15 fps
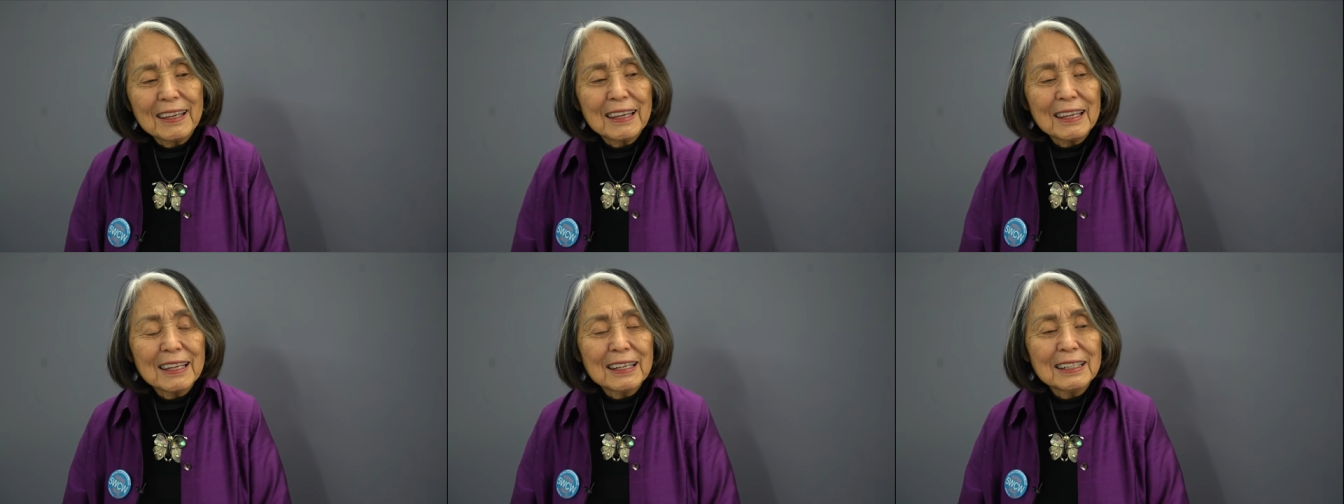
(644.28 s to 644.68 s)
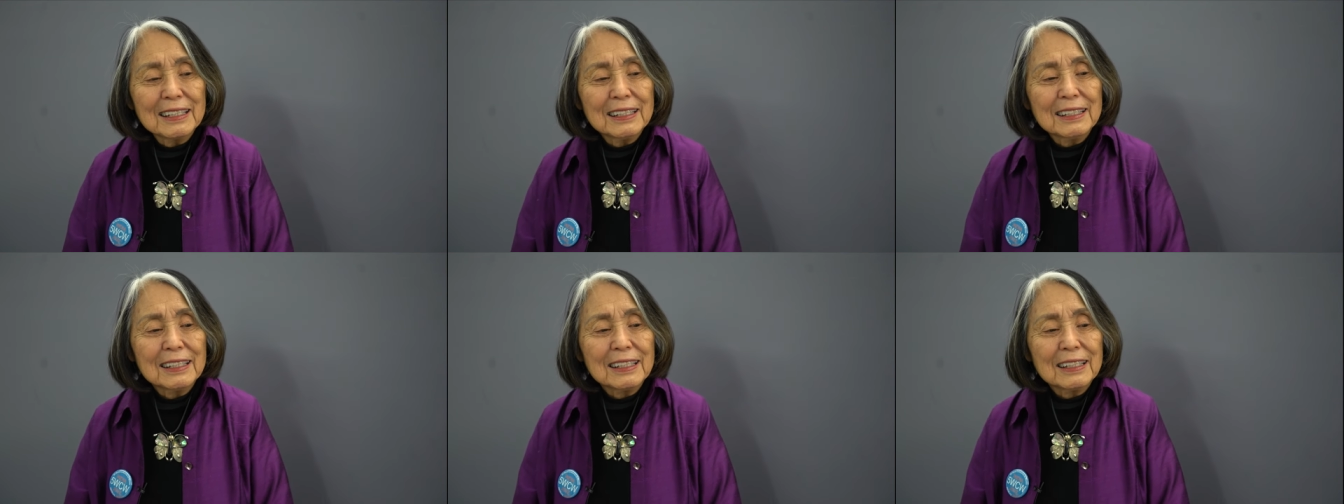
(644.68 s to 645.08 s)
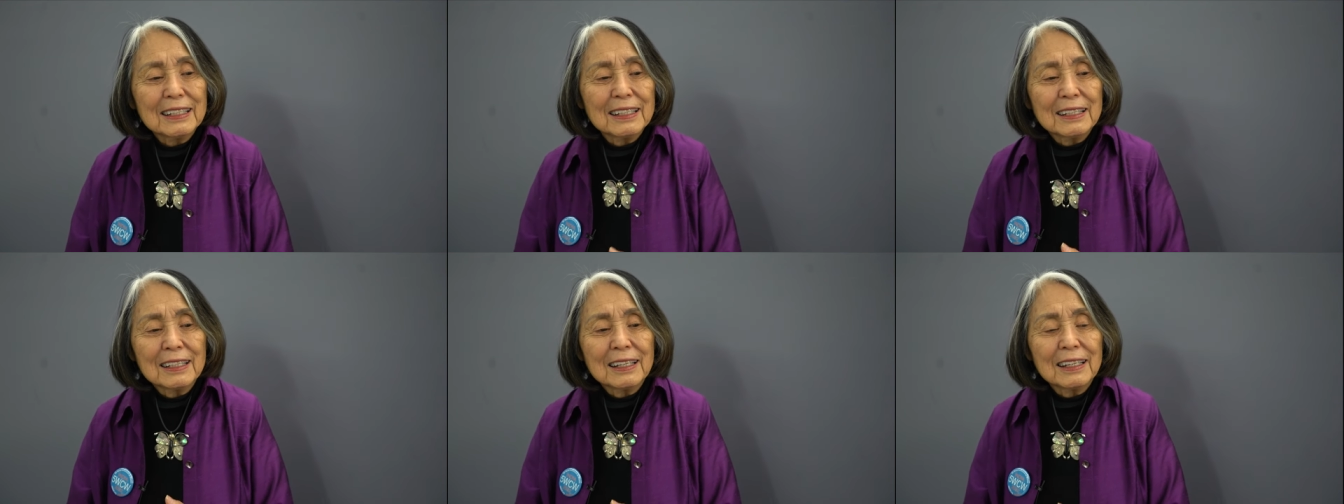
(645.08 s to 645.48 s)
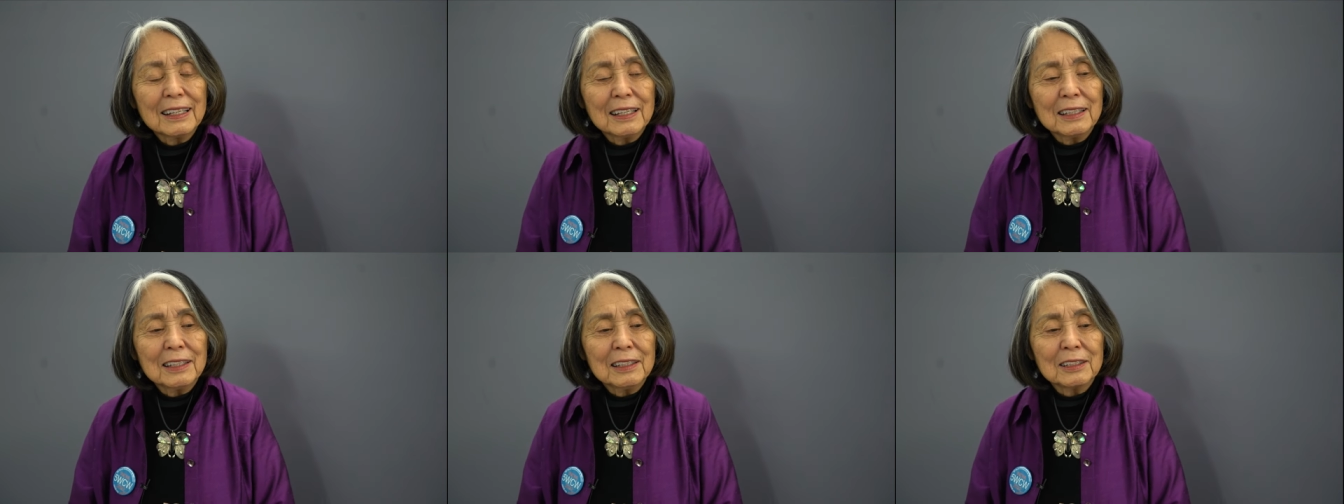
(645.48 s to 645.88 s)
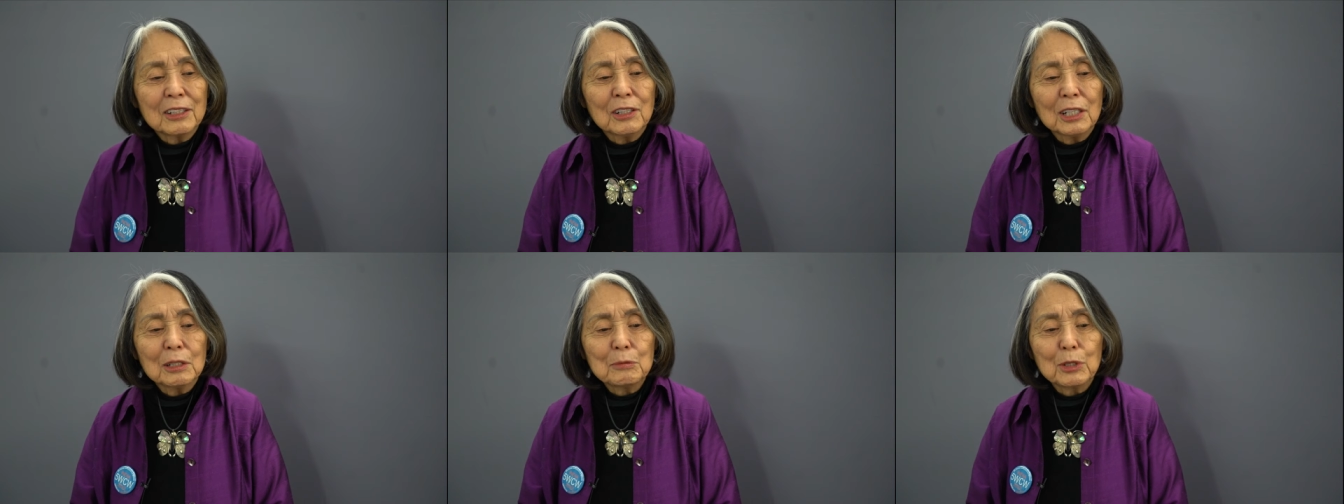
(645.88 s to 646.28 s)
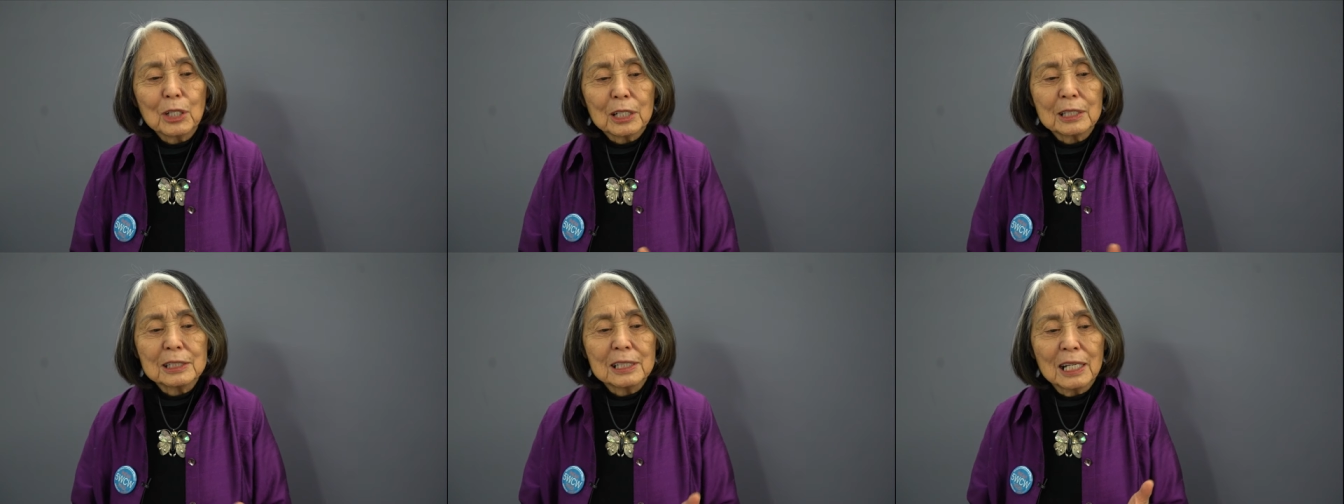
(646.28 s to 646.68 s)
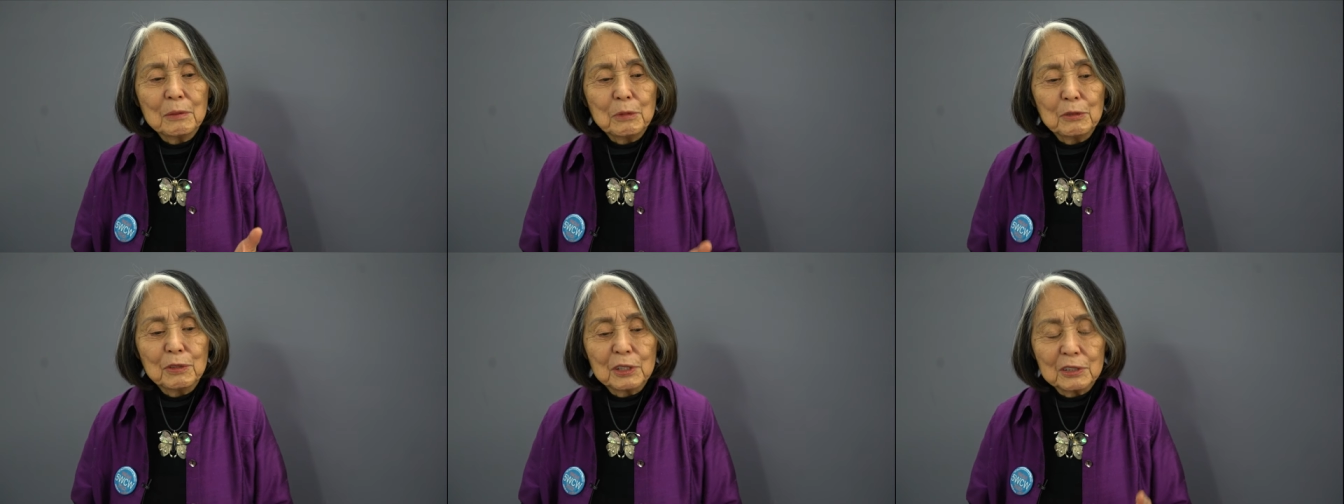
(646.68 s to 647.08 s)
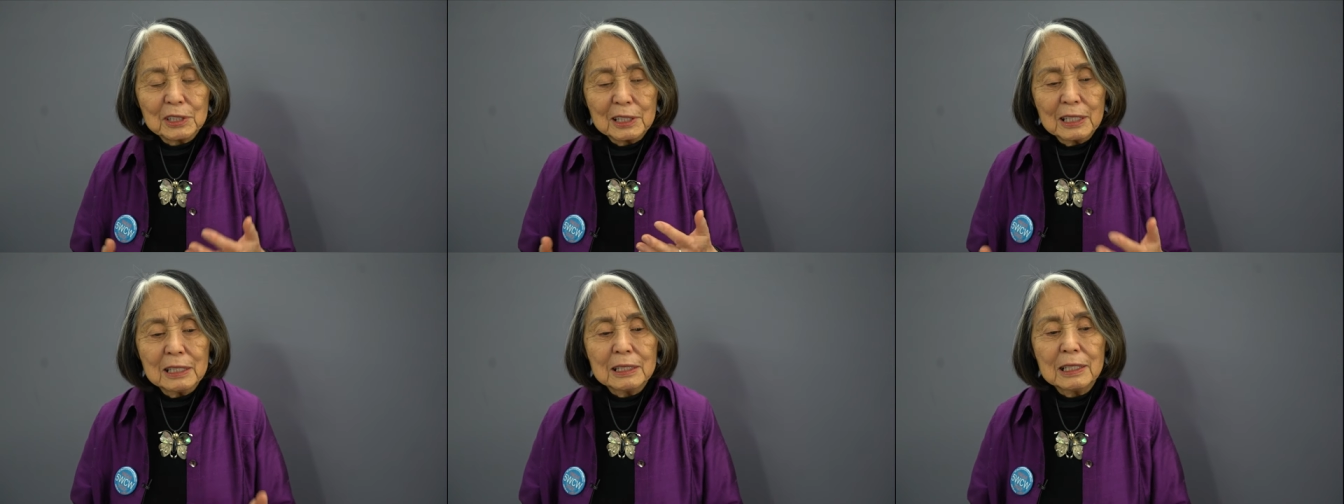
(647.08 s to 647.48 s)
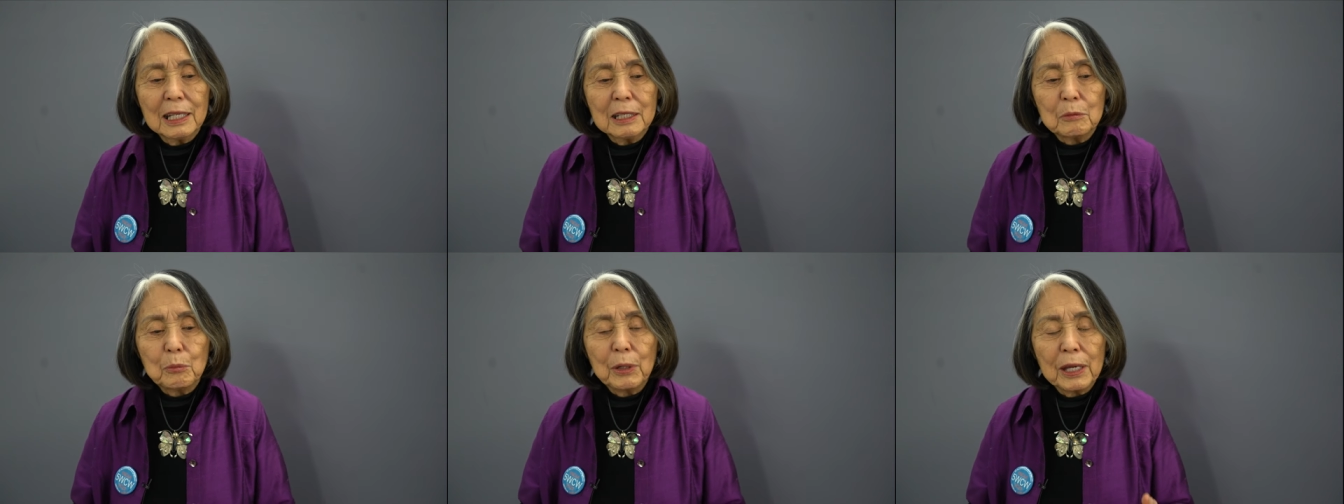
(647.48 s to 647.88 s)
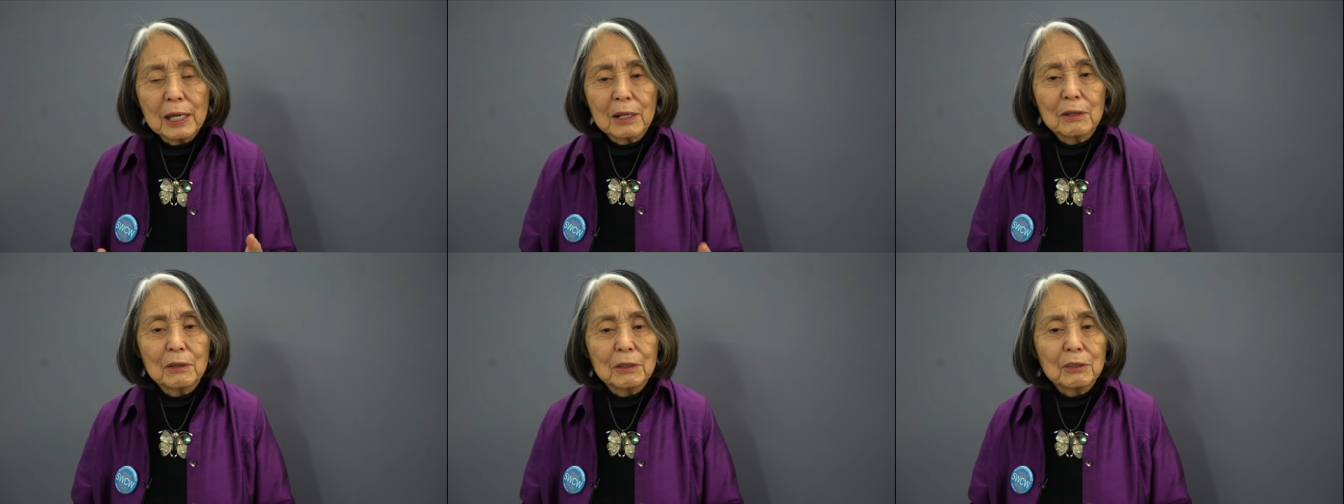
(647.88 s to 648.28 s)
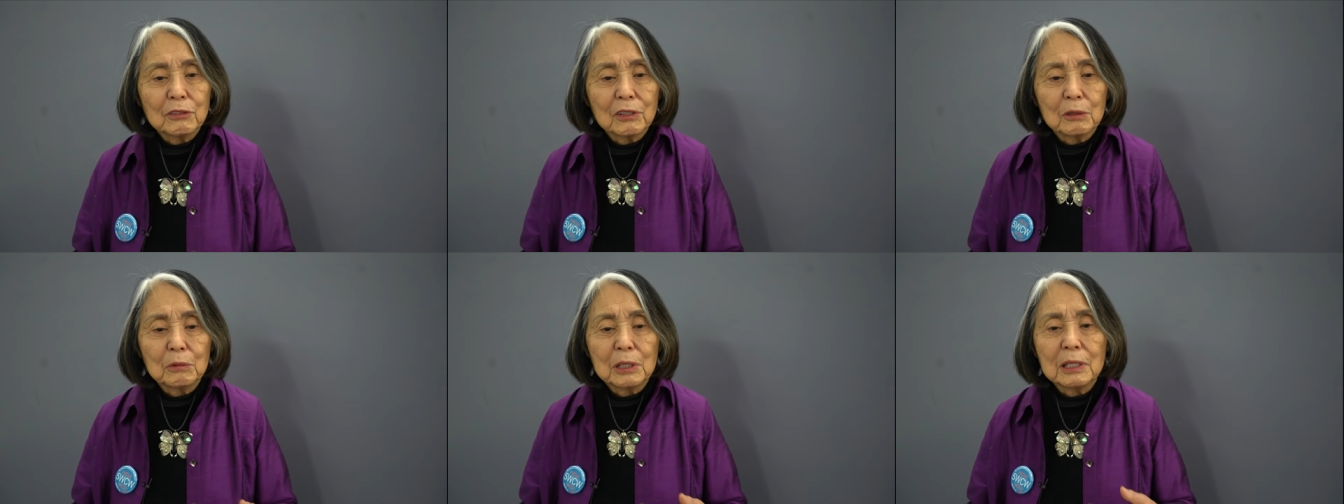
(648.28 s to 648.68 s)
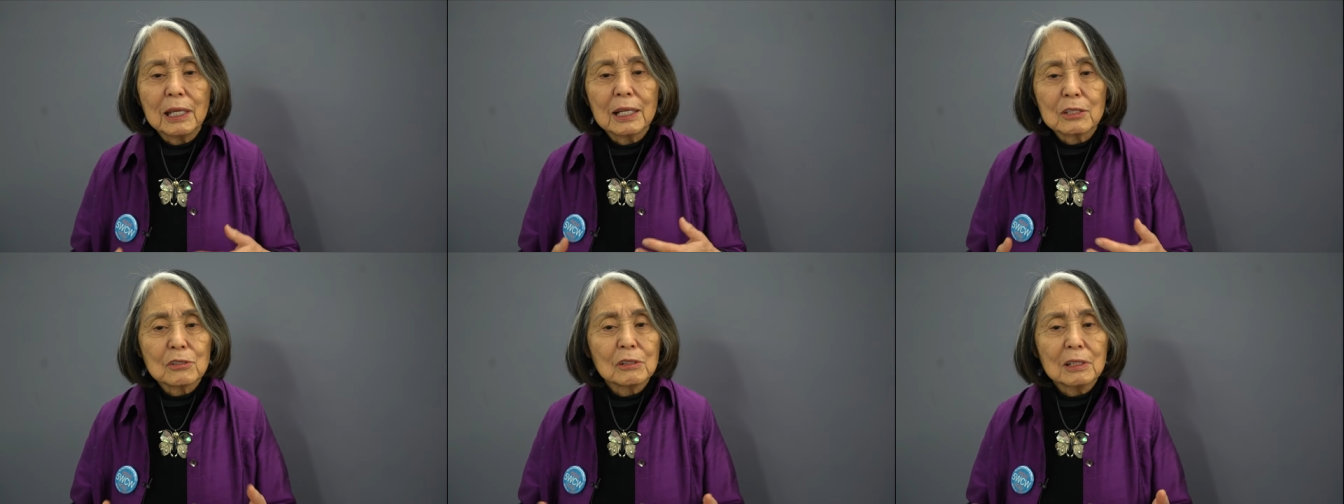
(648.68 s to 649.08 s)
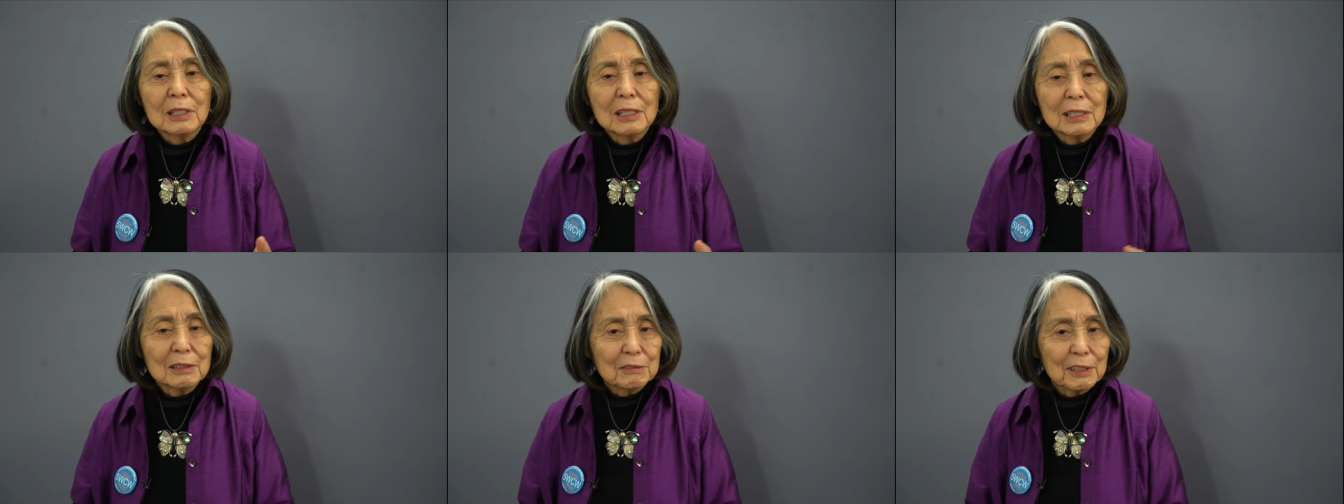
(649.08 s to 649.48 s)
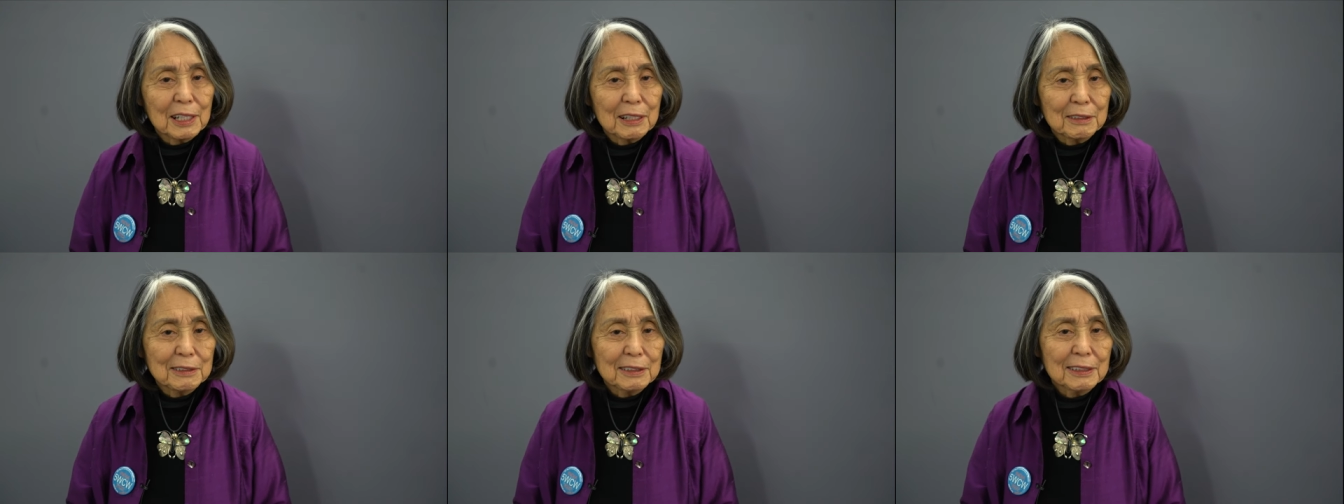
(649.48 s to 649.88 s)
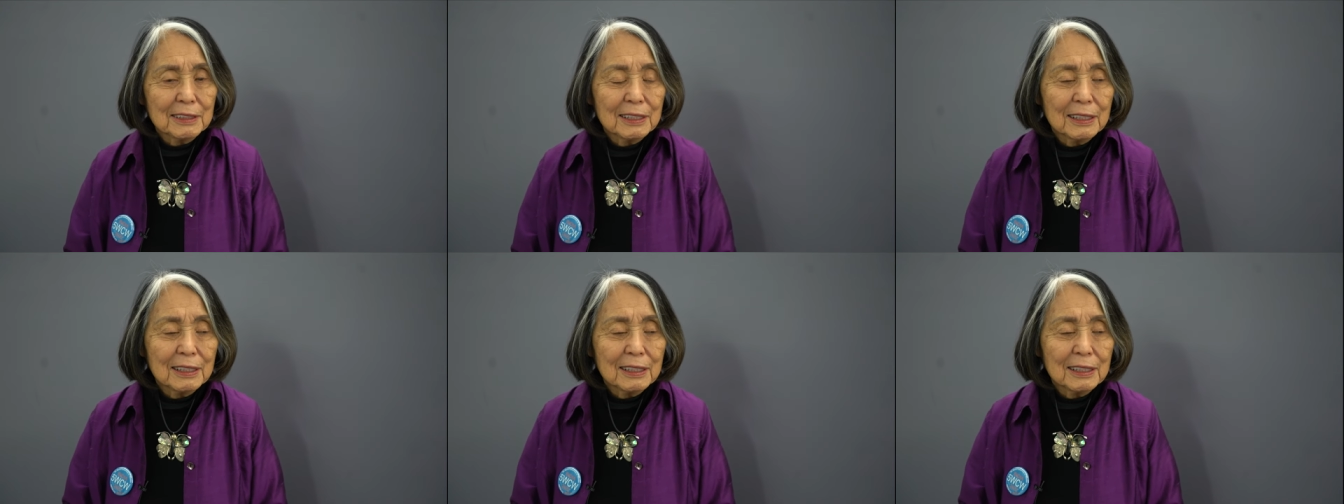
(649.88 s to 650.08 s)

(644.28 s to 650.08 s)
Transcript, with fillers: And you call them archetype if they're innate patterns that we naturally live out.